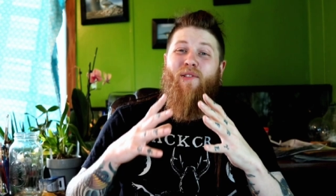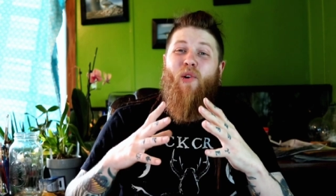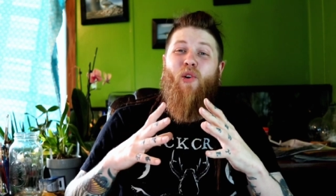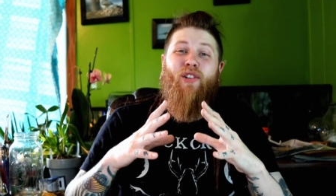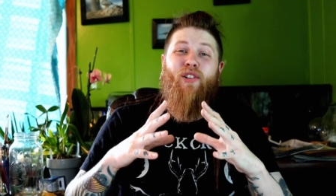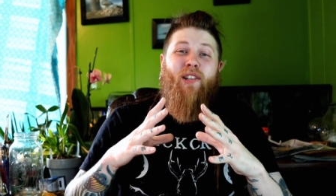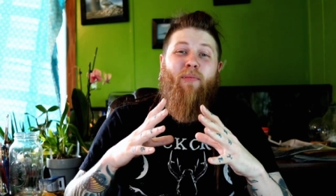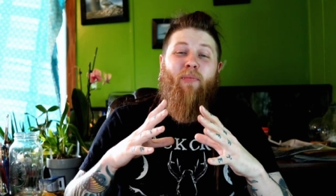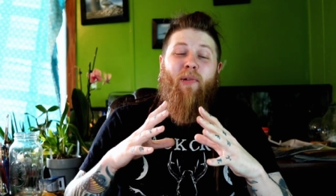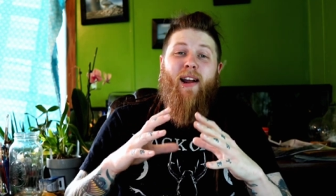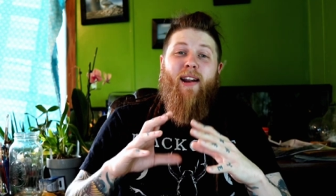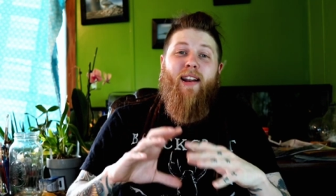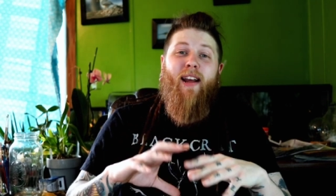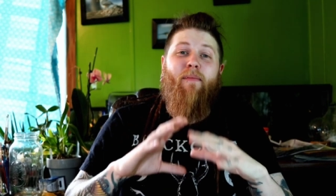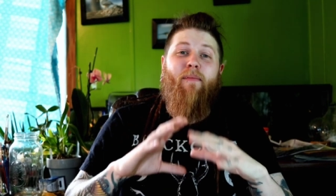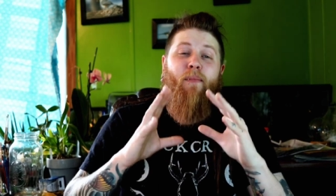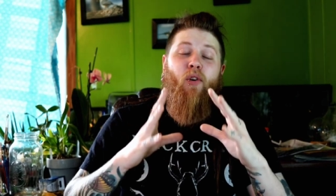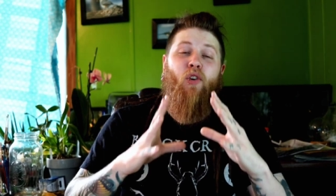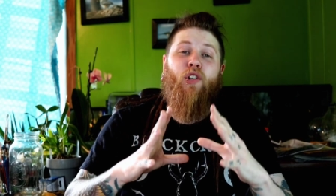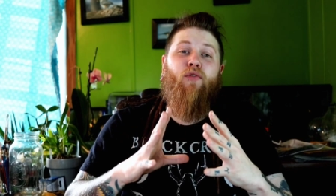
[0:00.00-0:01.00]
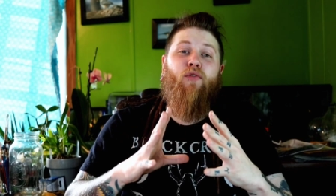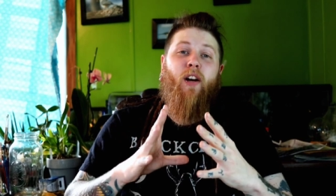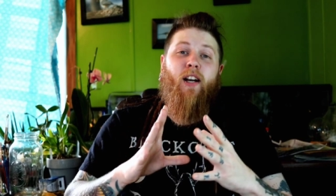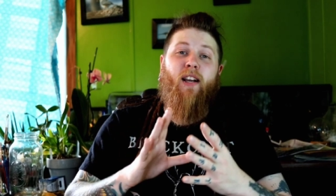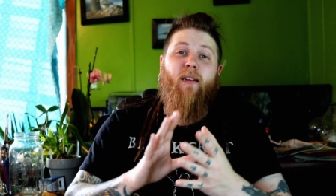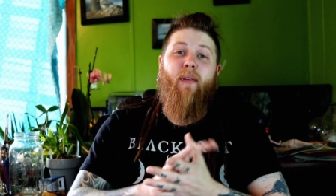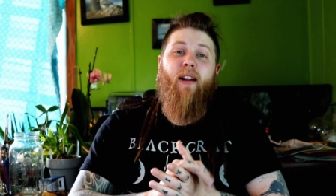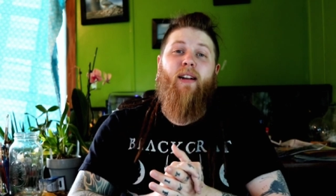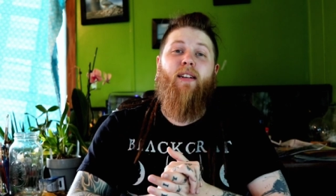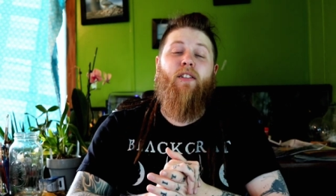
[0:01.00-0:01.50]
Of course, the brand I most
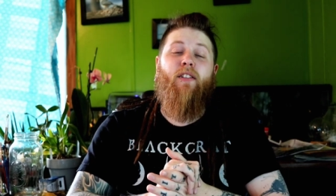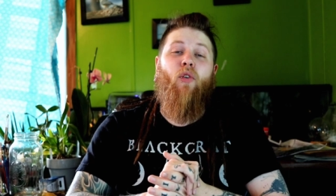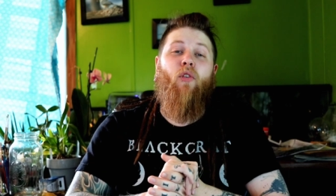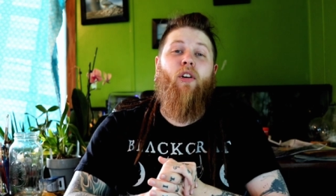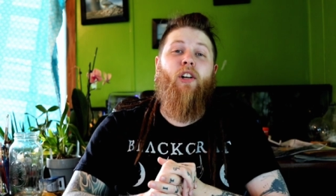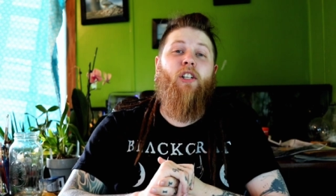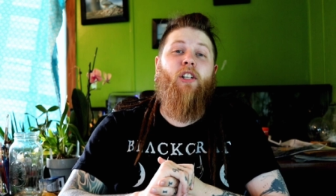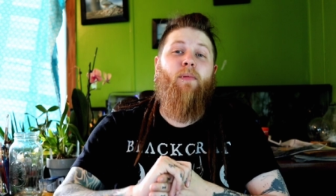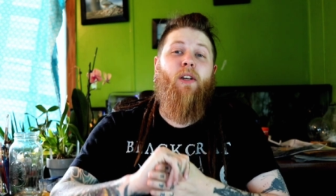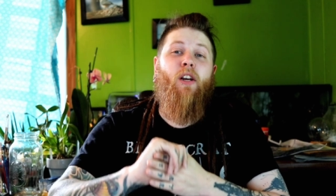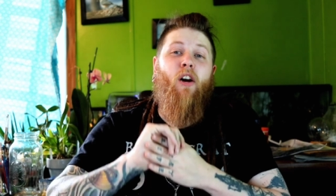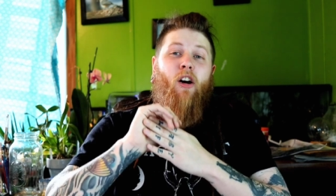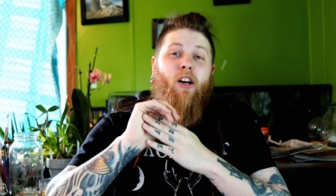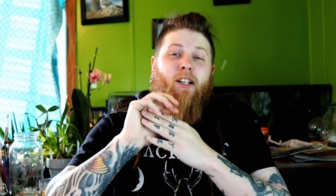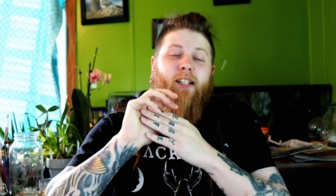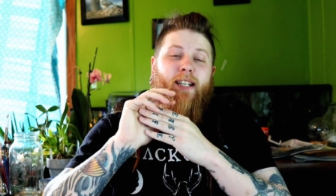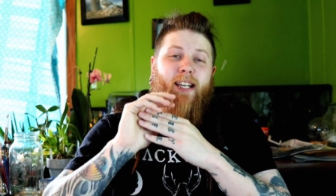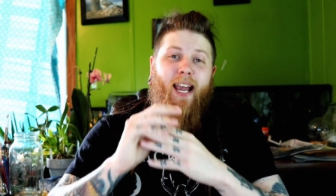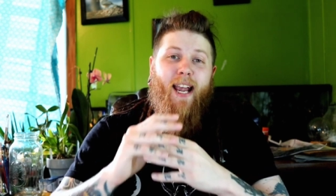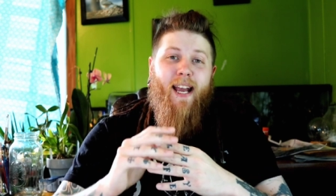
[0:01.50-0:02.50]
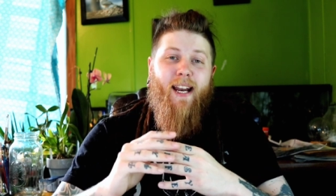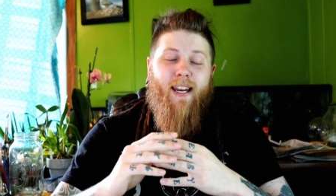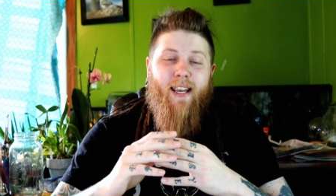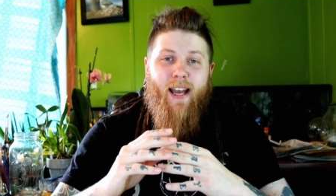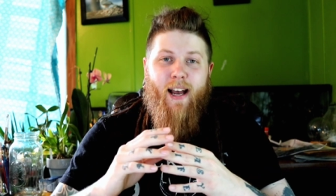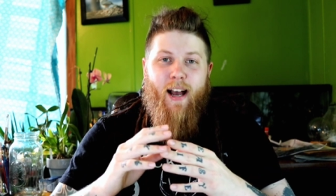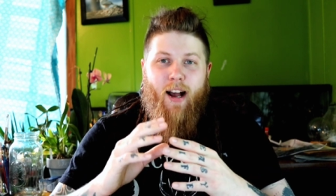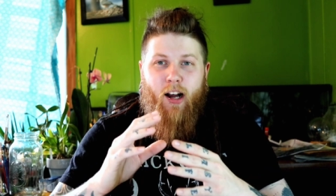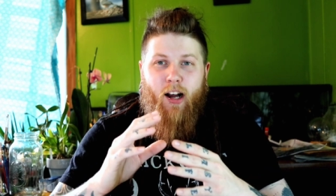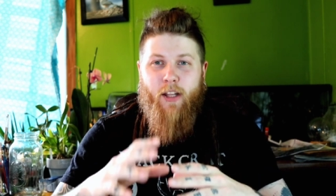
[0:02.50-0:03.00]
recommend is going to be
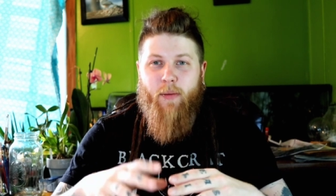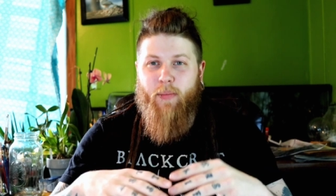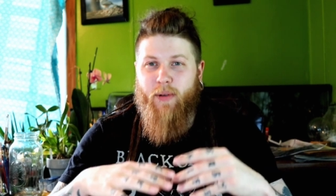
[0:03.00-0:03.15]
Arcadia.